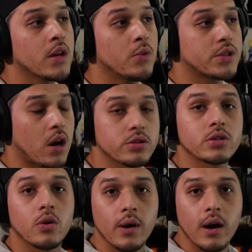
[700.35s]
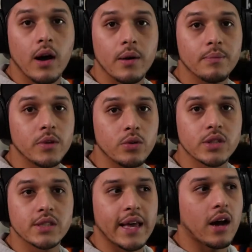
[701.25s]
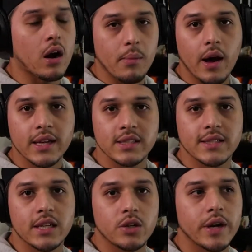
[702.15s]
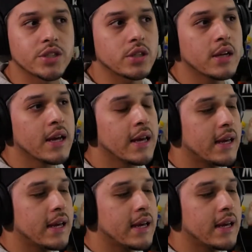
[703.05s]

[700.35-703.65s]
which also uses like harmonics and saturation,